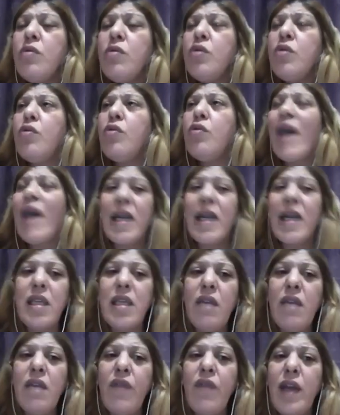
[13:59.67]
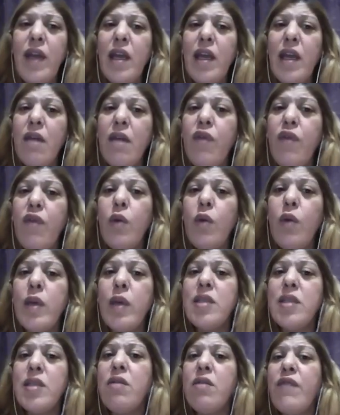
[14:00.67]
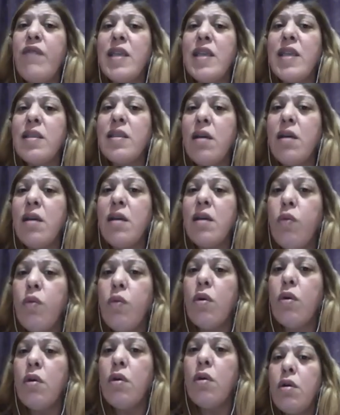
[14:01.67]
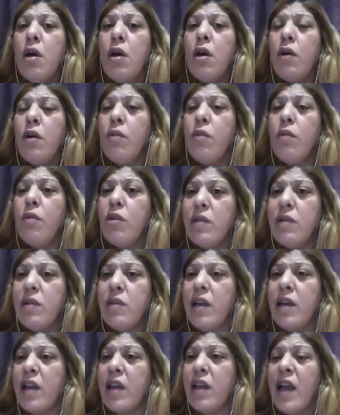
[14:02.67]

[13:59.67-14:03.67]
to actively influence the vessel wall remodeling,